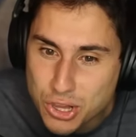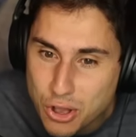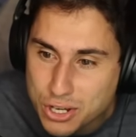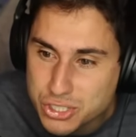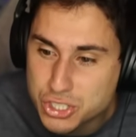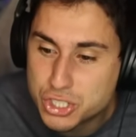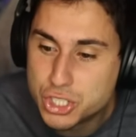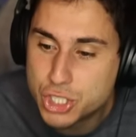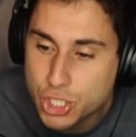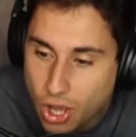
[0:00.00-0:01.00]
looks
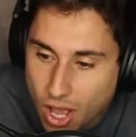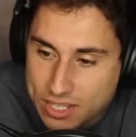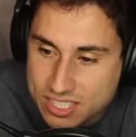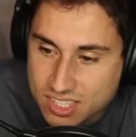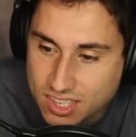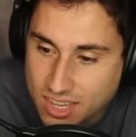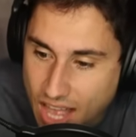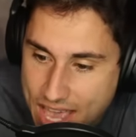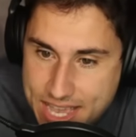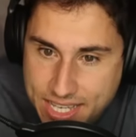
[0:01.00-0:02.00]
just
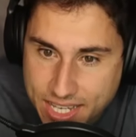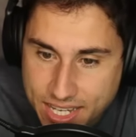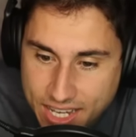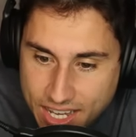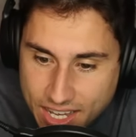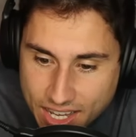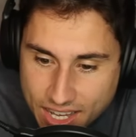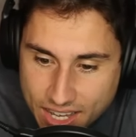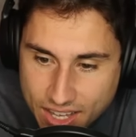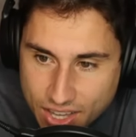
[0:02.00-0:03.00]
like
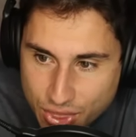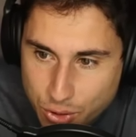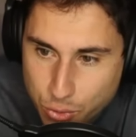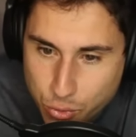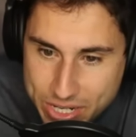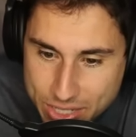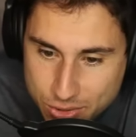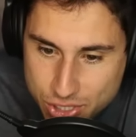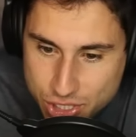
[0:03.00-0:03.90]
the real